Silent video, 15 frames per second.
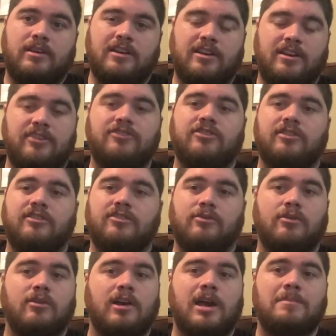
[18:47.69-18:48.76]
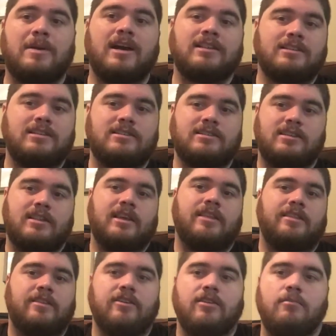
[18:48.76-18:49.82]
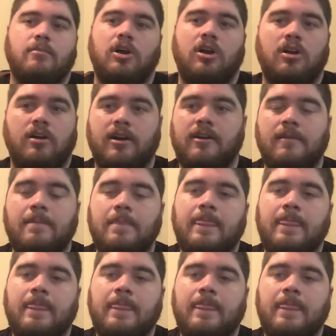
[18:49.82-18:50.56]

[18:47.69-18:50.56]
conditions or hypotheses of that theorem are.